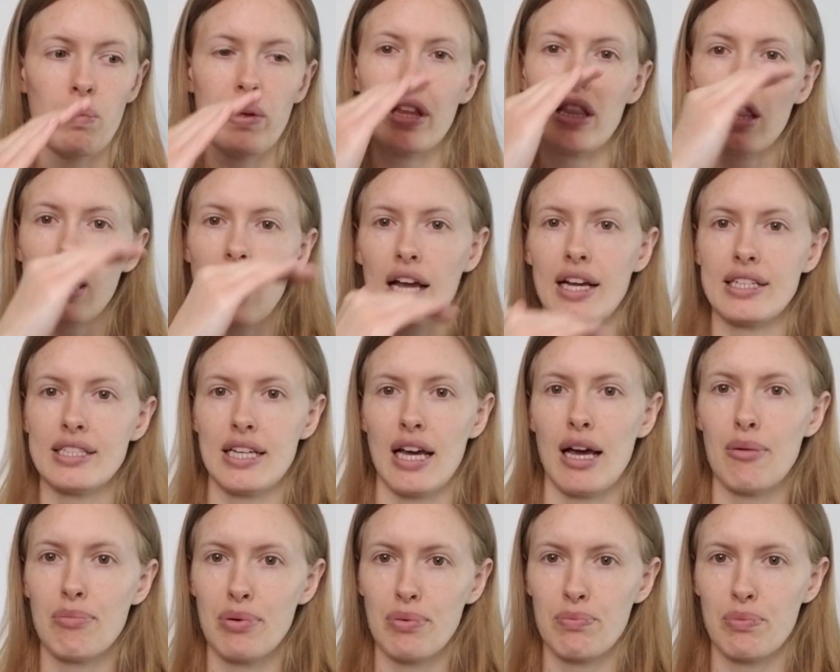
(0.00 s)
lined
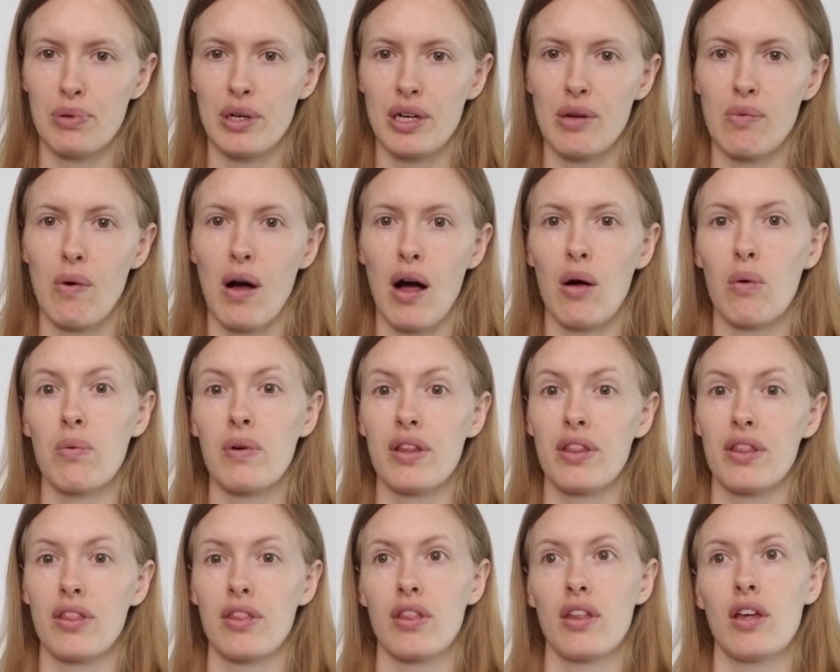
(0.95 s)
up pretty well
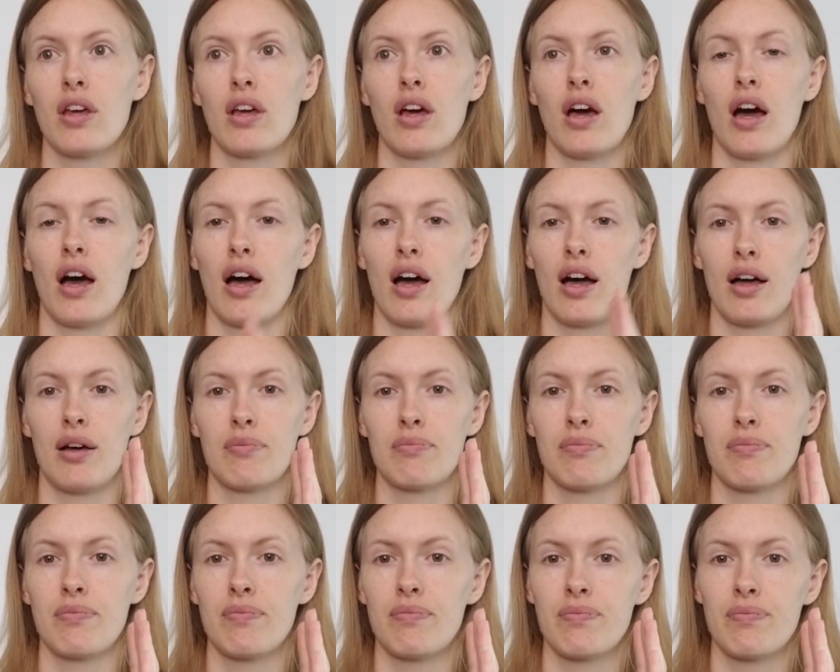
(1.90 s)
with
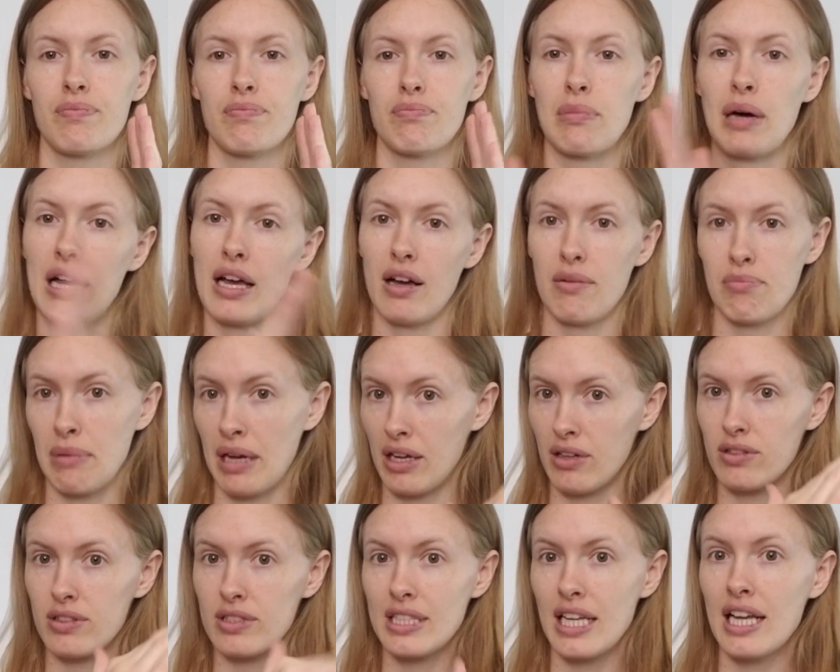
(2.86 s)
my
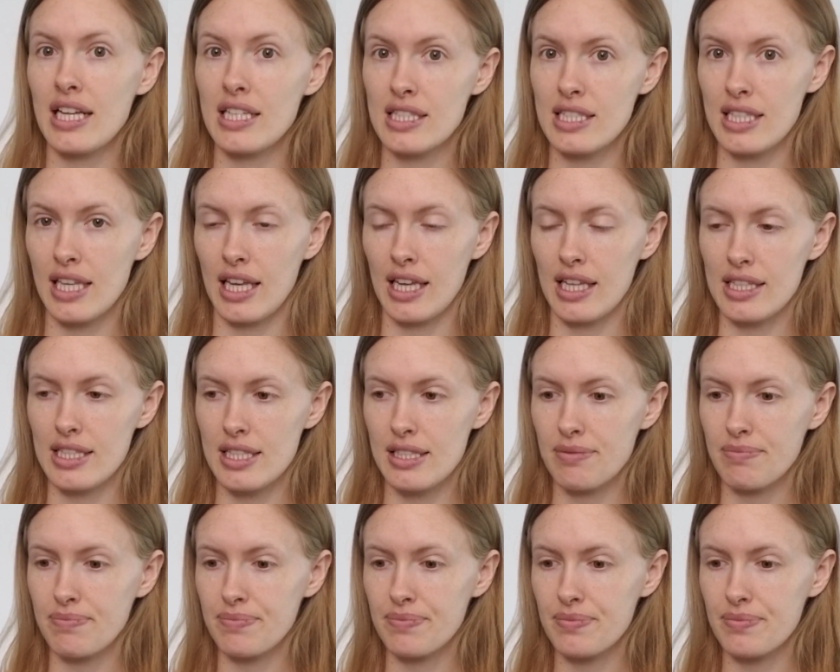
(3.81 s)
Uncle Dan's kids.